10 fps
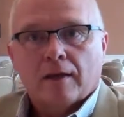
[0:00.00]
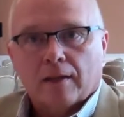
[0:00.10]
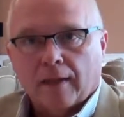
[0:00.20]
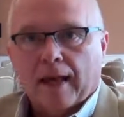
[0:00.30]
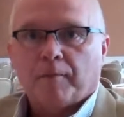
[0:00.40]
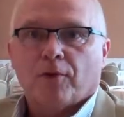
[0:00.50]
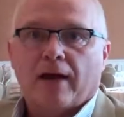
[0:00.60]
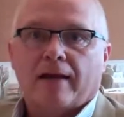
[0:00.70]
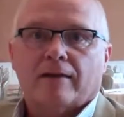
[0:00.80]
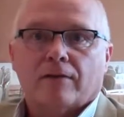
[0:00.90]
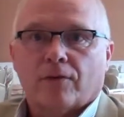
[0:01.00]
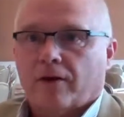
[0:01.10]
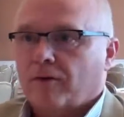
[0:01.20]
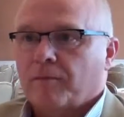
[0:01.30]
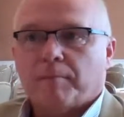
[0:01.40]
collaborate
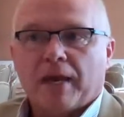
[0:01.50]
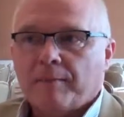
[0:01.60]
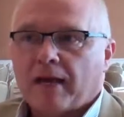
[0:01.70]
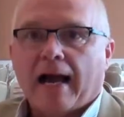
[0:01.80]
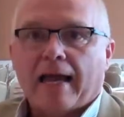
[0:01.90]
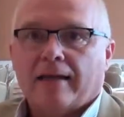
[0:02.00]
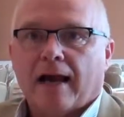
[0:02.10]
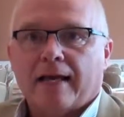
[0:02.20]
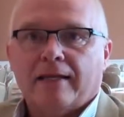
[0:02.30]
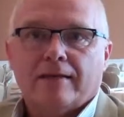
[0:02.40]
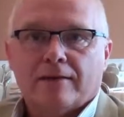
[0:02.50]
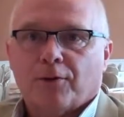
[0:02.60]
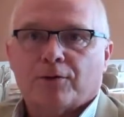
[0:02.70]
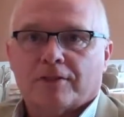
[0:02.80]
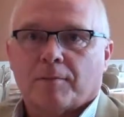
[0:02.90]
and maybe I need to
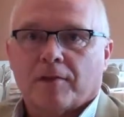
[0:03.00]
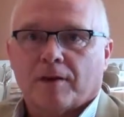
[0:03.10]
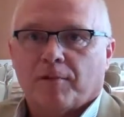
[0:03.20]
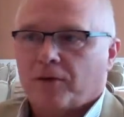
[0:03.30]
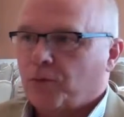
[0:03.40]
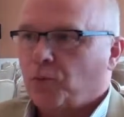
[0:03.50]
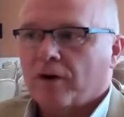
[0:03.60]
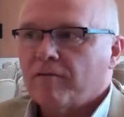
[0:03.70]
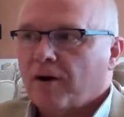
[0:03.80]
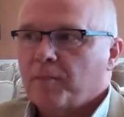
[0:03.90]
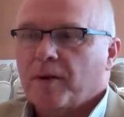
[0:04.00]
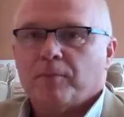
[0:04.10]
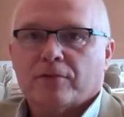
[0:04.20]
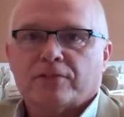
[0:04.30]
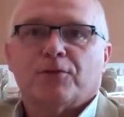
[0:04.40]
know something about one of our
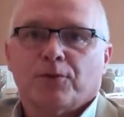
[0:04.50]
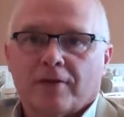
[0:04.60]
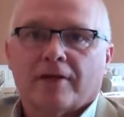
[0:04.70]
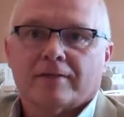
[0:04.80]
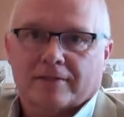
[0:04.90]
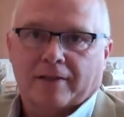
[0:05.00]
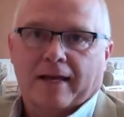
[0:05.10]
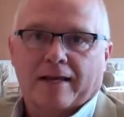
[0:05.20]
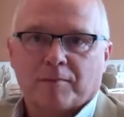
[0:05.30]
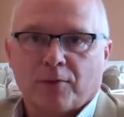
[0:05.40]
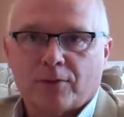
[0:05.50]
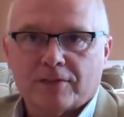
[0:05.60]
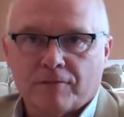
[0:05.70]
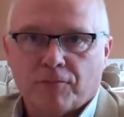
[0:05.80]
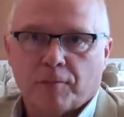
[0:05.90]
members do this and I can
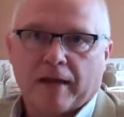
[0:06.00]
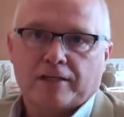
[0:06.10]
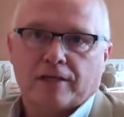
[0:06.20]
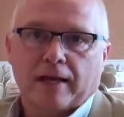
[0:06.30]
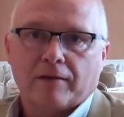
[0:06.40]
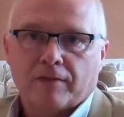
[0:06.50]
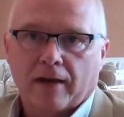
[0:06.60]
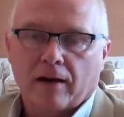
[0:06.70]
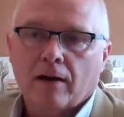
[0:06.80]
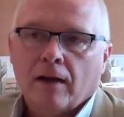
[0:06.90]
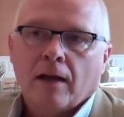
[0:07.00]
post information out there.